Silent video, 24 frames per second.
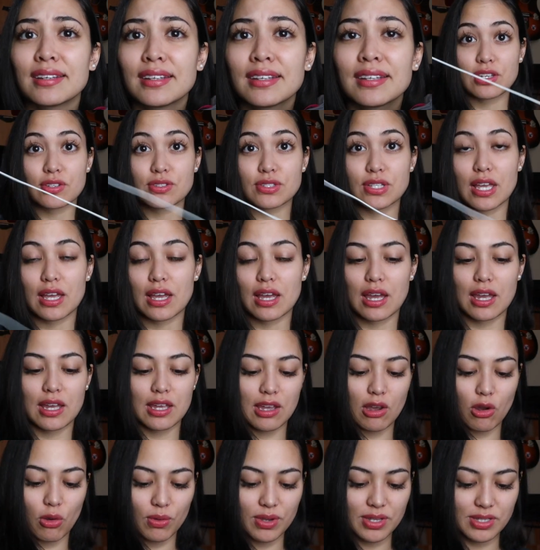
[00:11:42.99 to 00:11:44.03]
I, use,
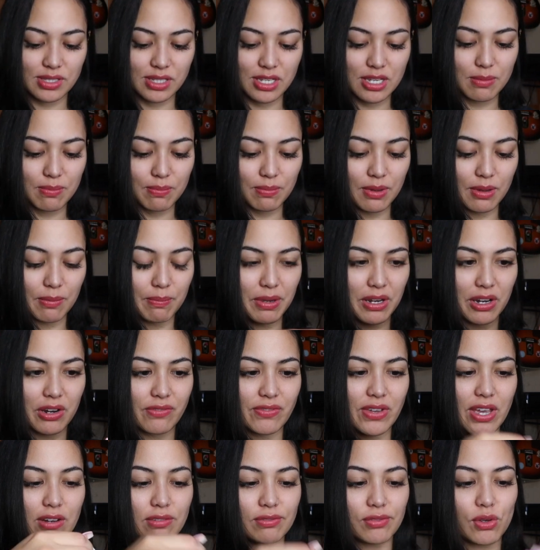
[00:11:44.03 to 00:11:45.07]
I always keep a pair
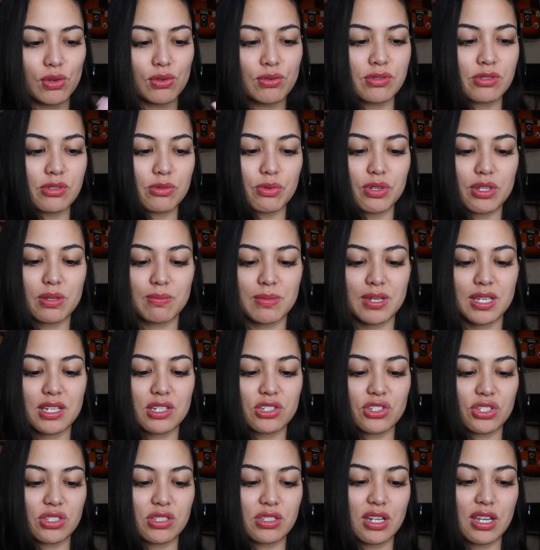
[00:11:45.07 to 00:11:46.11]
of headphones with me
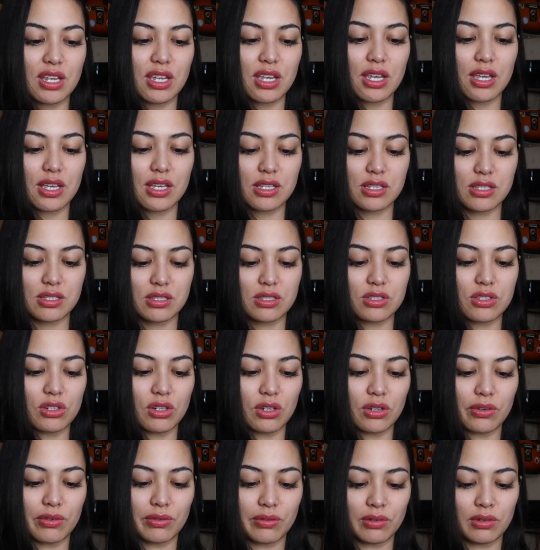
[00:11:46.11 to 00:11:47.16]
just in case, you
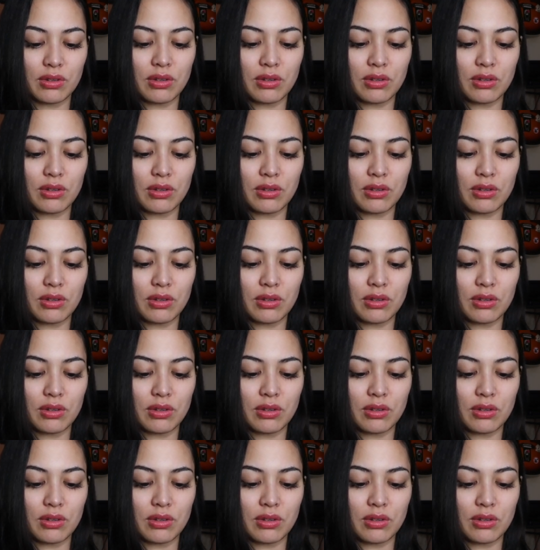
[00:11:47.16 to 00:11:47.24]
know,